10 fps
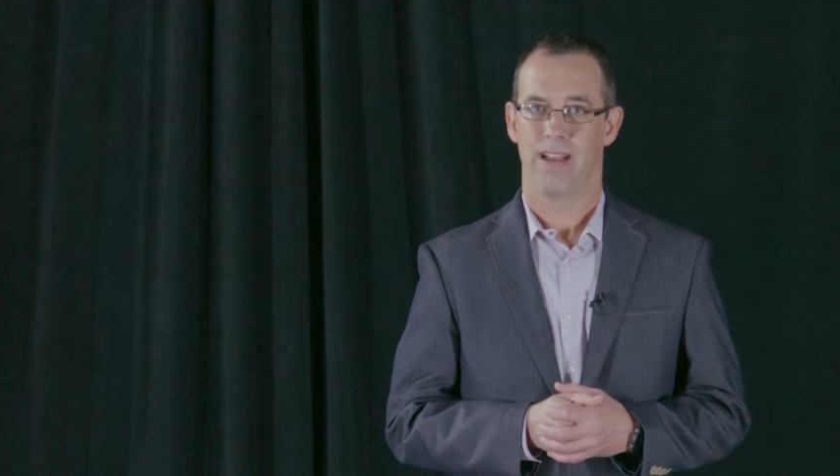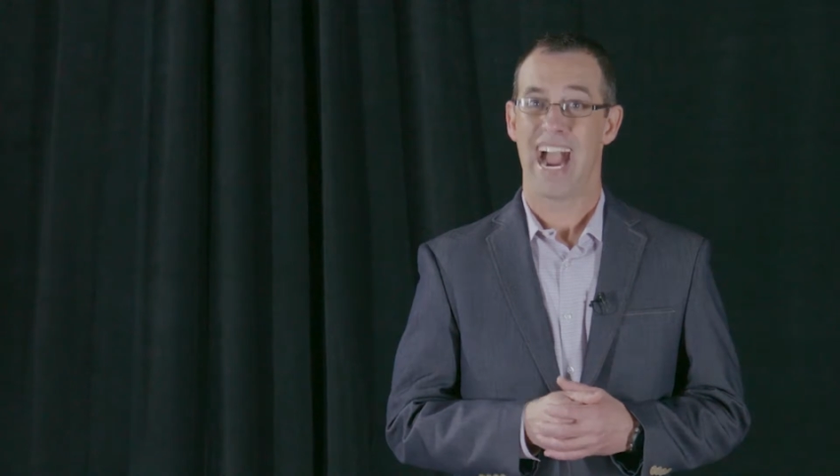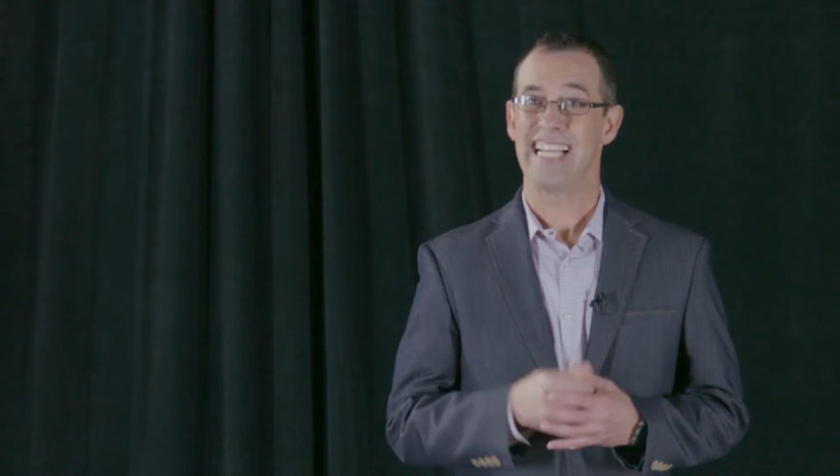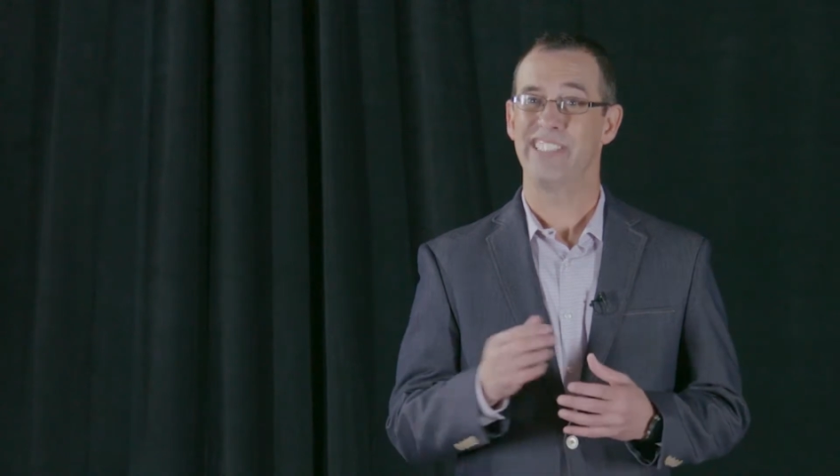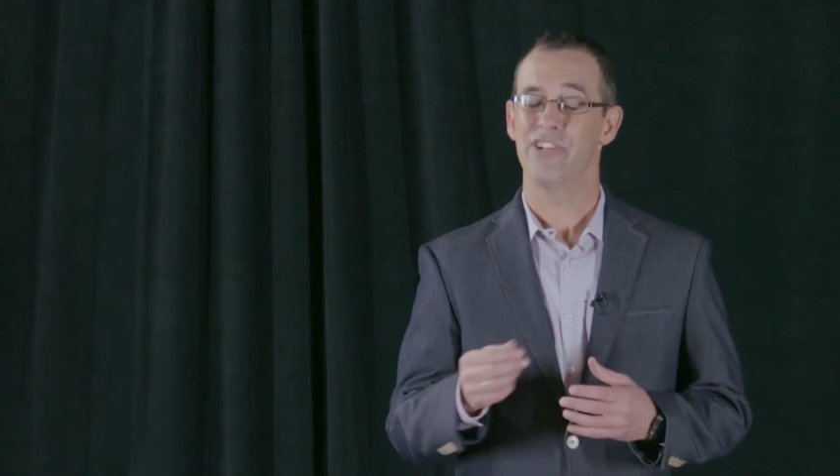
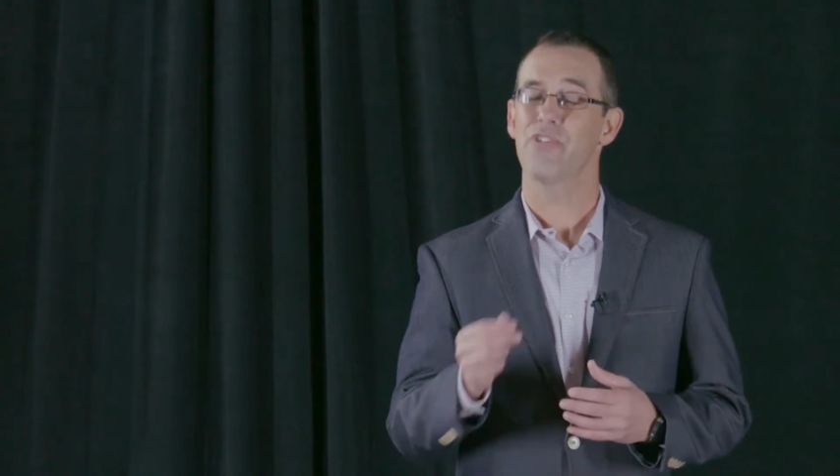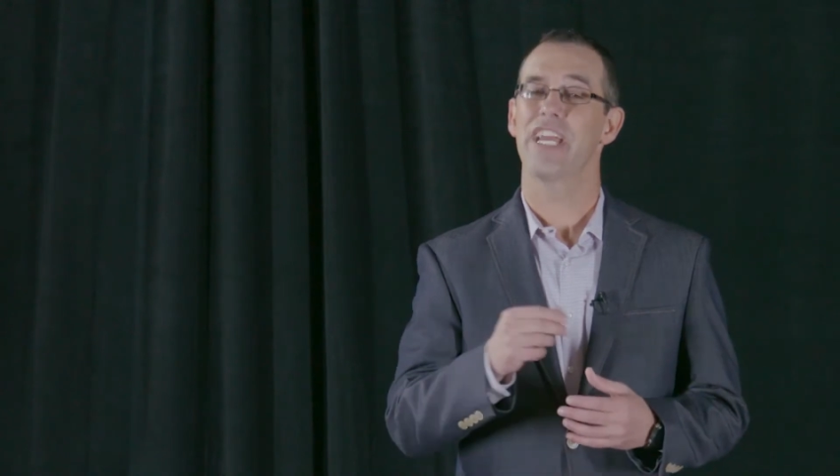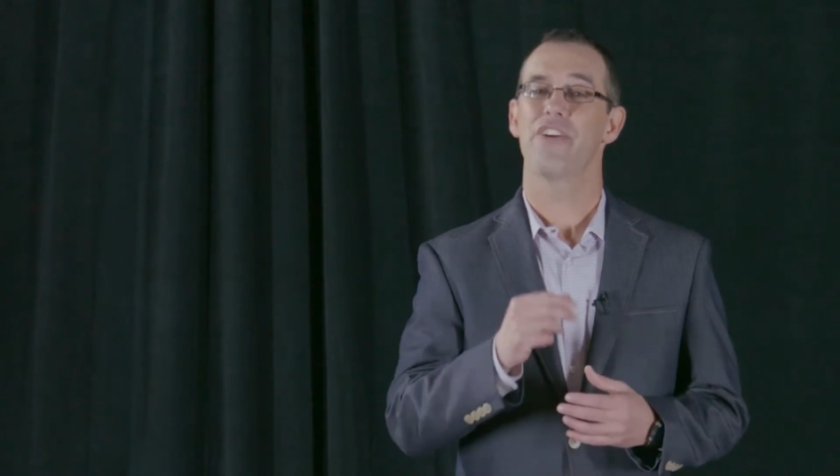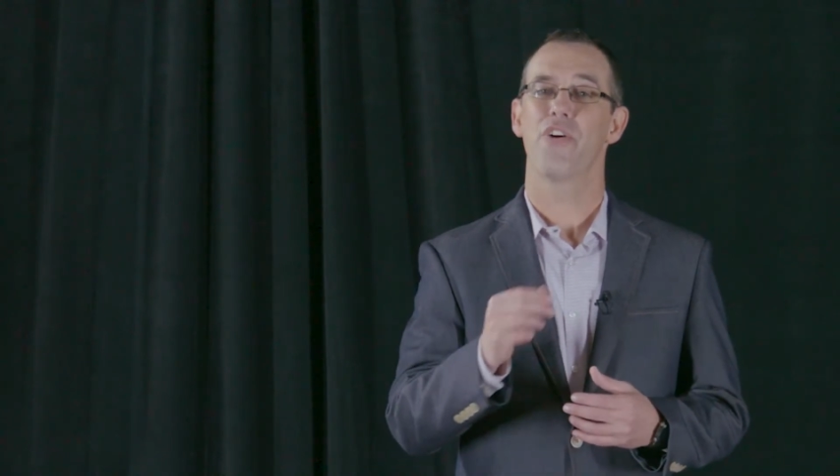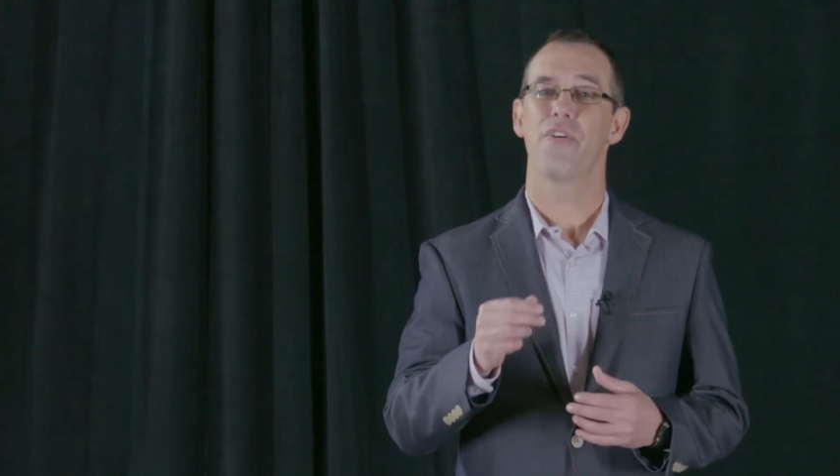I still
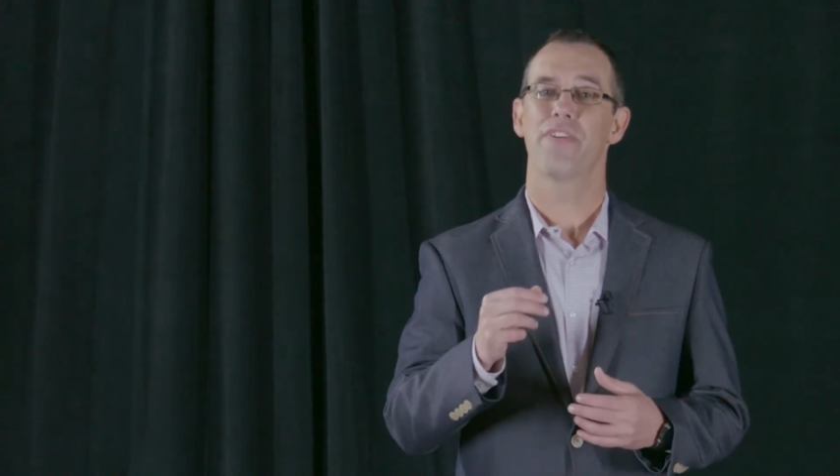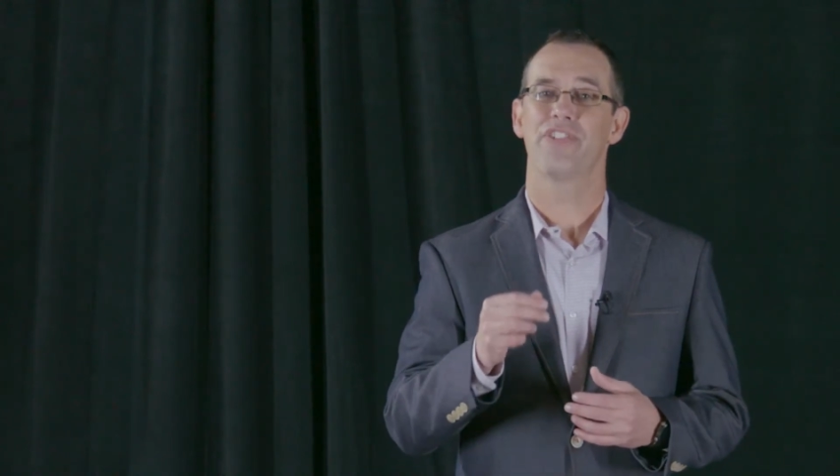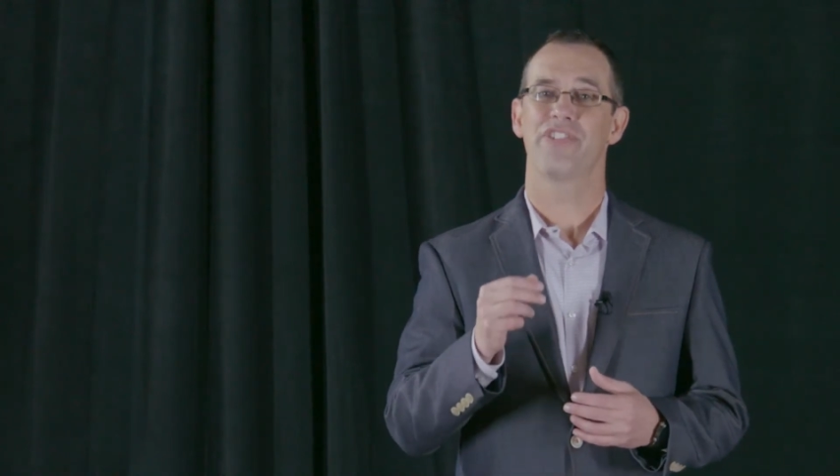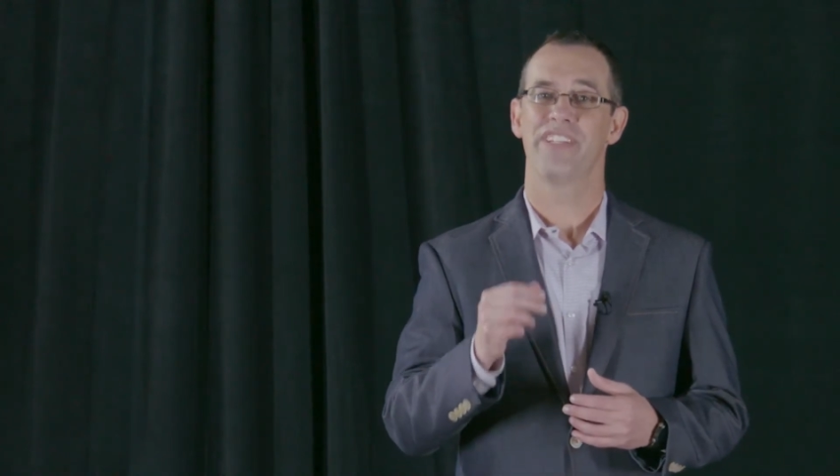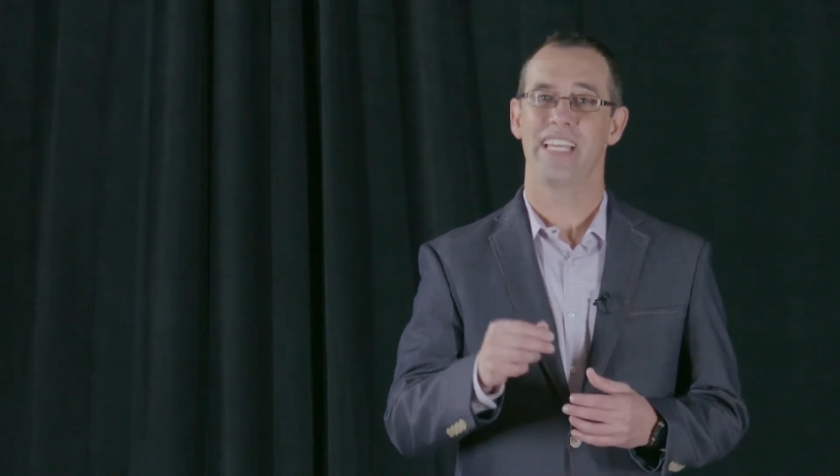get
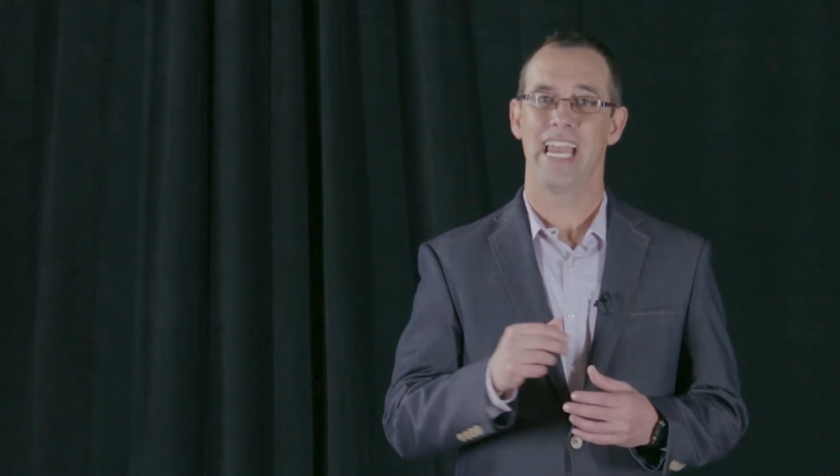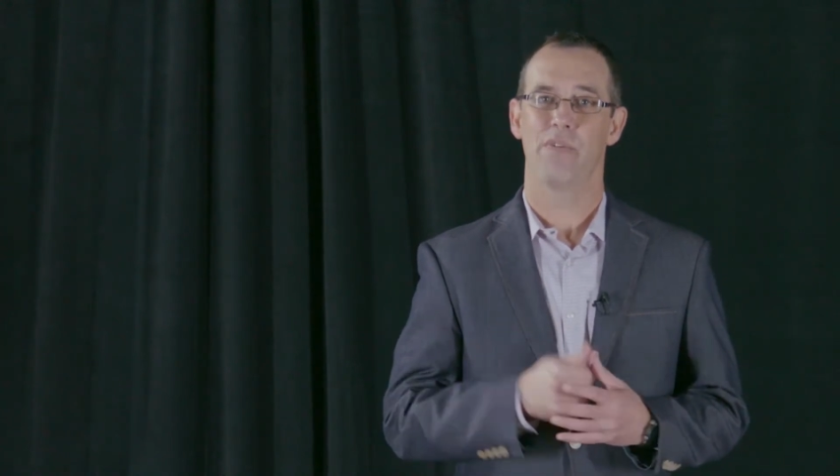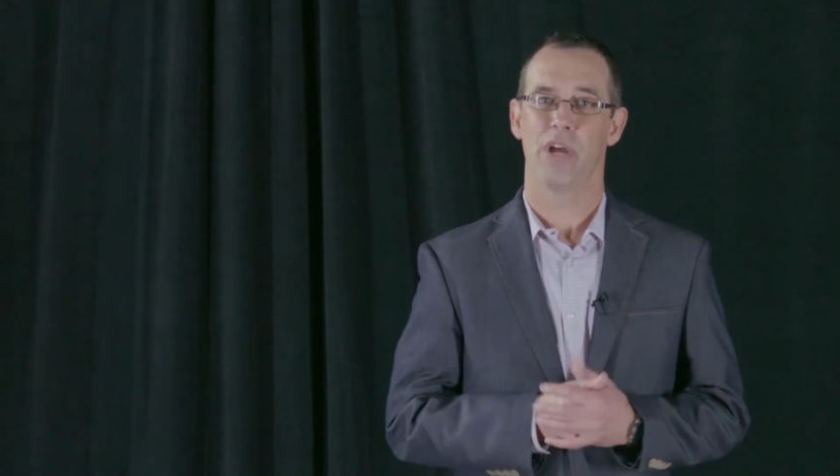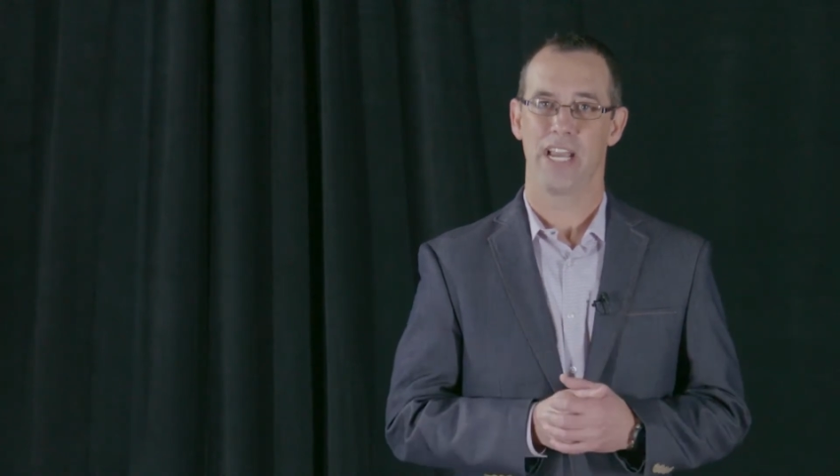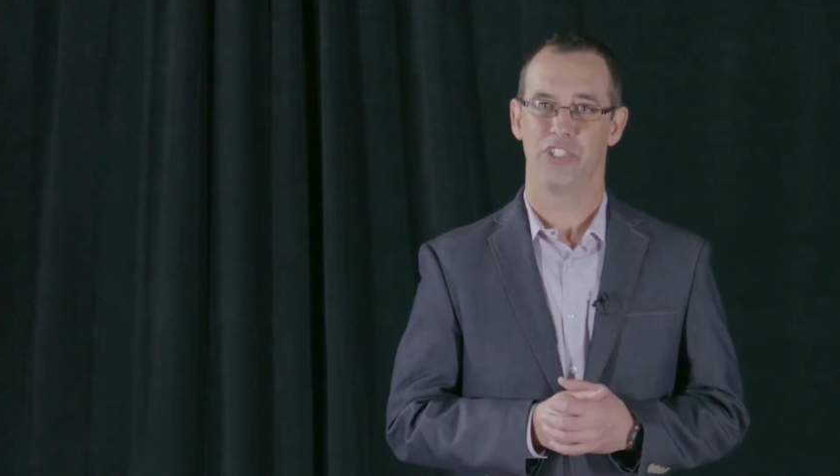nervous today
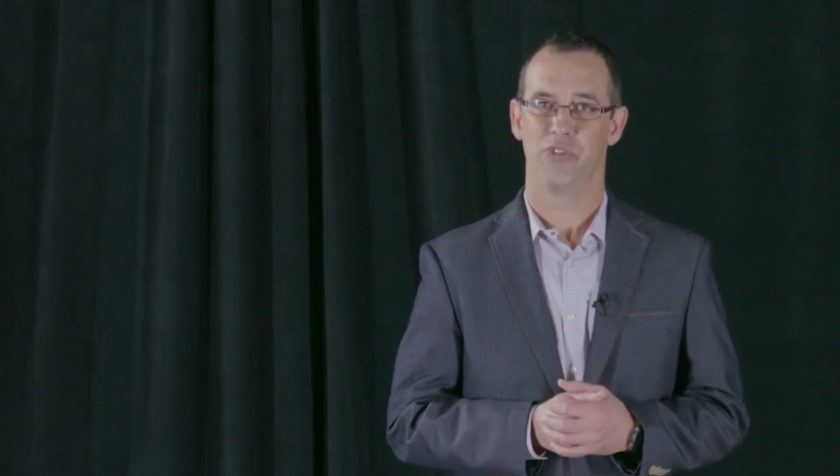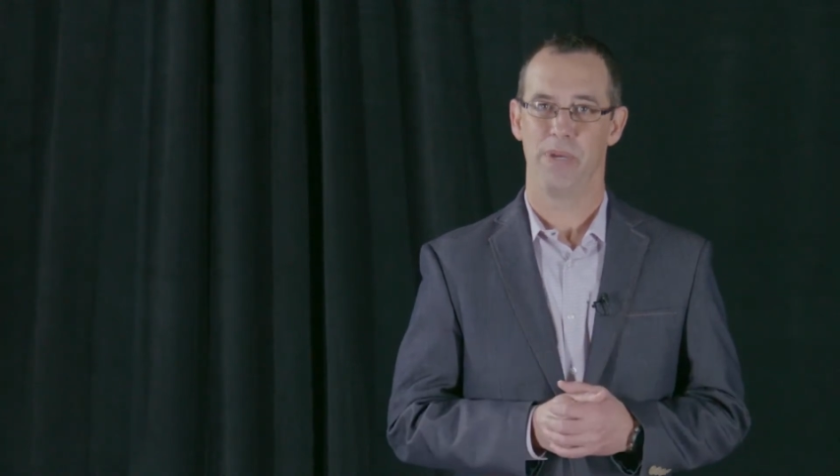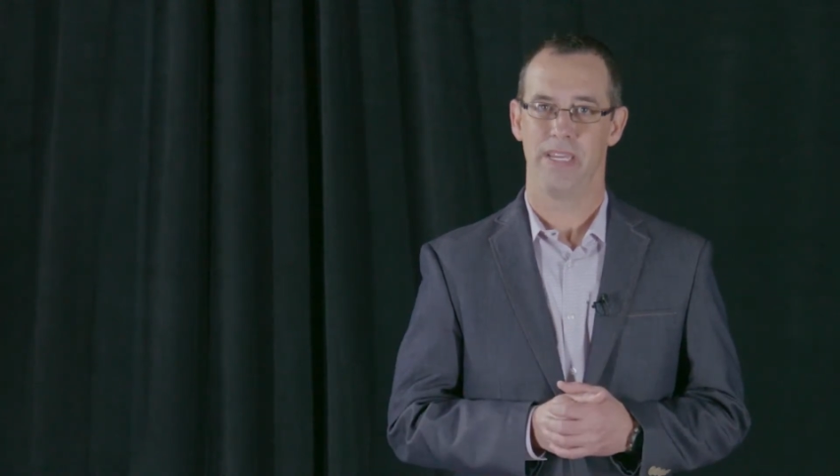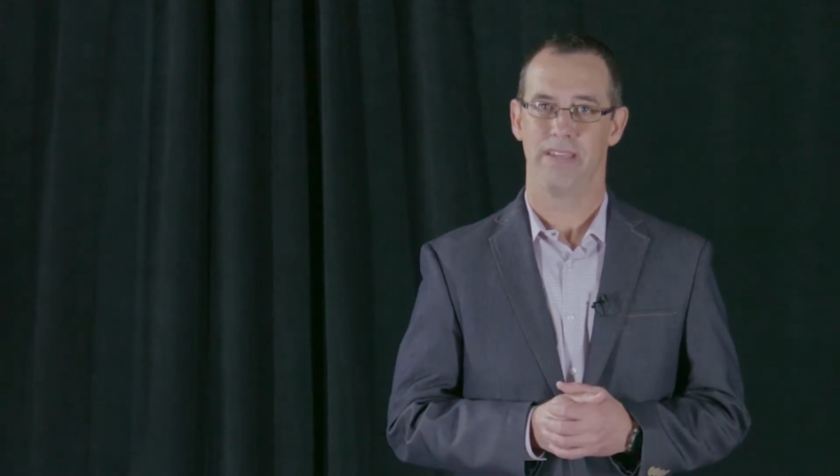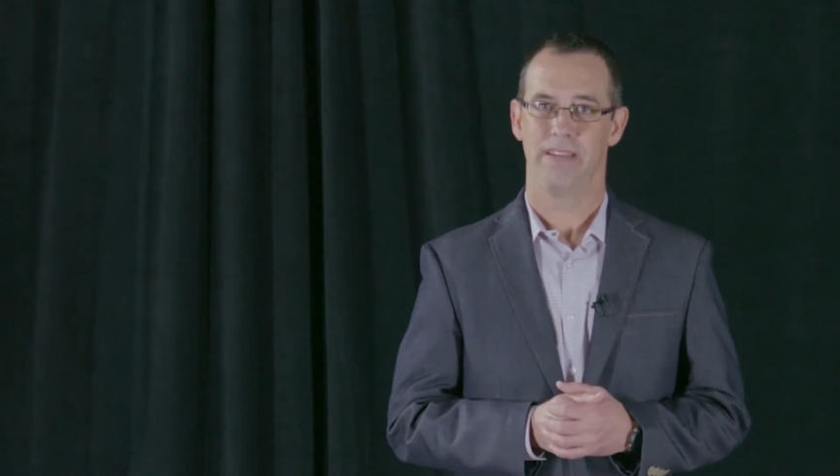when I
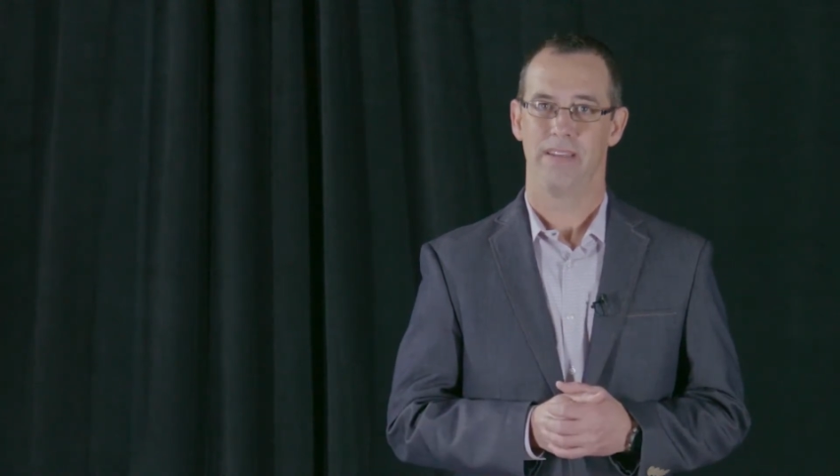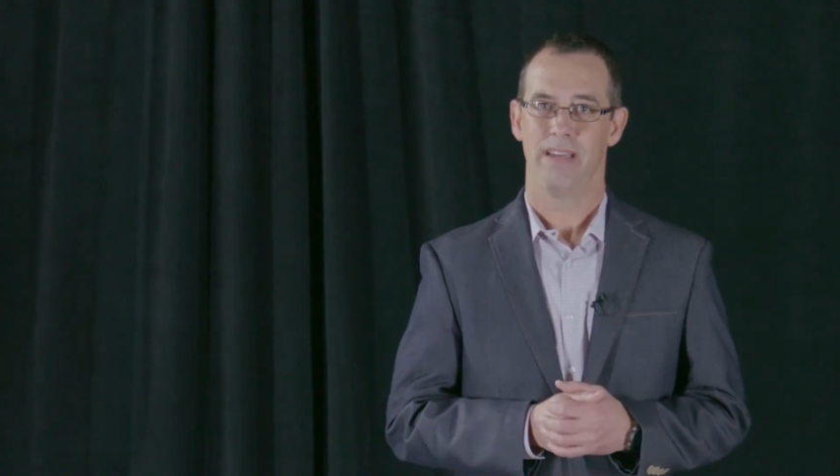speak.